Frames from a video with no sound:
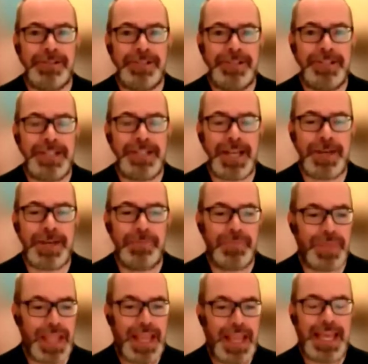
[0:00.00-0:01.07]
and
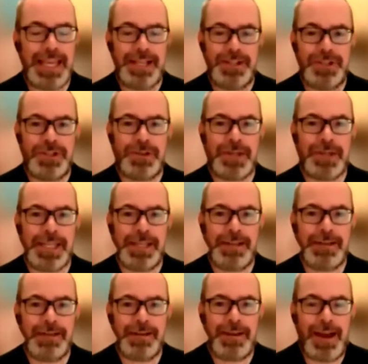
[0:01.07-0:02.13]

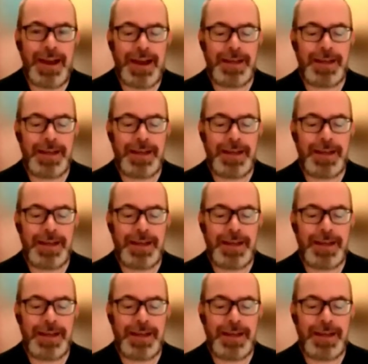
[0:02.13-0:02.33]
enjoying